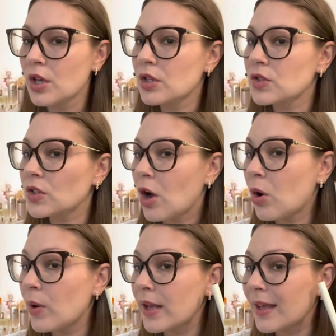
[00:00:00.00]

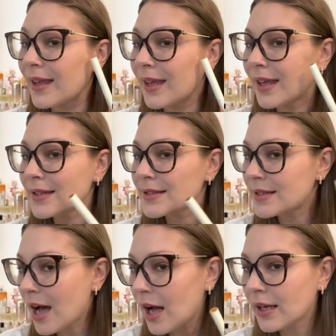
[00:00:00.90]
so it's
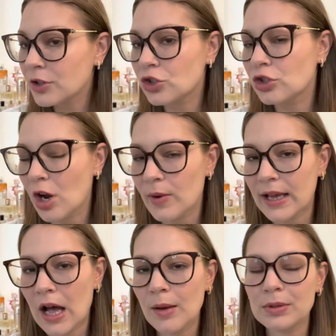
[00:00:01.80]
not showing
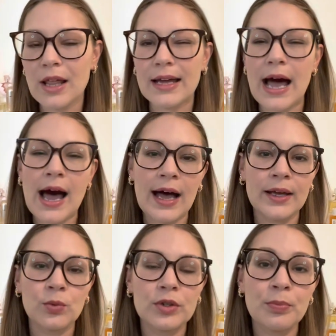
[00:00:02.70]
up like I
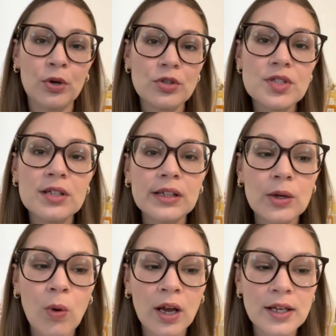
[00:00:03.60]
would personally
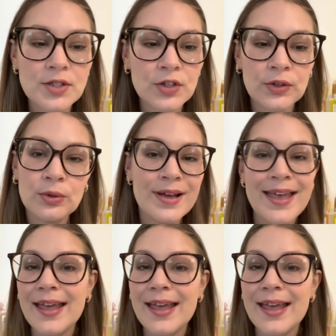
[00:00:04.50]
want it to.